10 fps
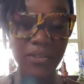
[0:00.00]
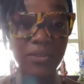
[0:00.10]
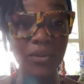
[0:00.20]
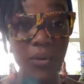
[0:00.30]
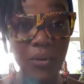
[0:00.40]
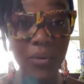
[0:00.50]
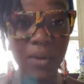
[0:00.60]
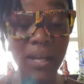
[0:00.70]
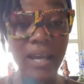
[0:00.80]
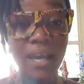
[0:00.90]
So
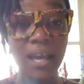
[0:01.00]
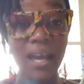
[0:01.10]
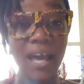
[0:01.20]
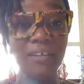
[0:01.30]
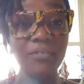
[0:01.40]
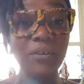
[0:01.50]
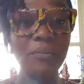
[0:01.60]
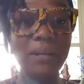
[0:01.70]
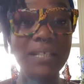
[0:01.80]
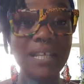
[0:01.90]
I've
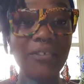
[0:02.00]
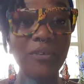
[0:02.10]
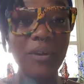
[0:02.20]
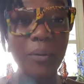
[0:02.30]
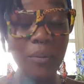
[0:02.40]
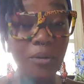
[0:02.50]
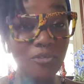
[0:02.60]
done myself a couple of